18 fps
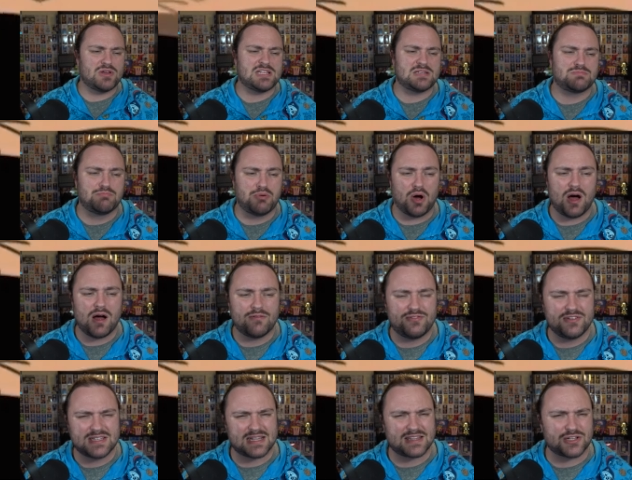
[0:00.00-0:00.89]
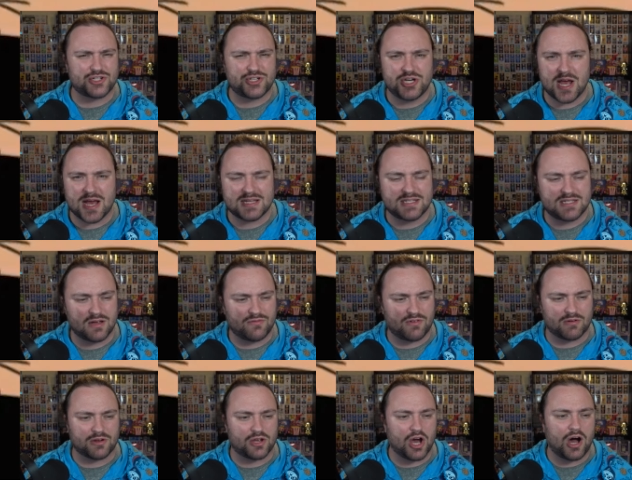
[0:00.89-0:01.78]
He's buff. He's got the chest of
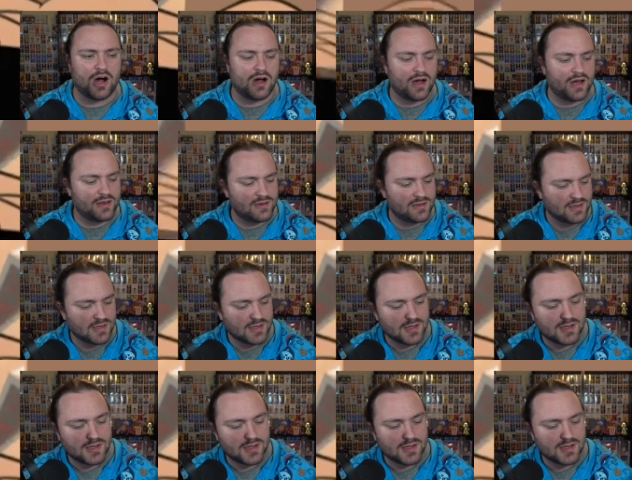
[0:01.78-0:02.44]
a god.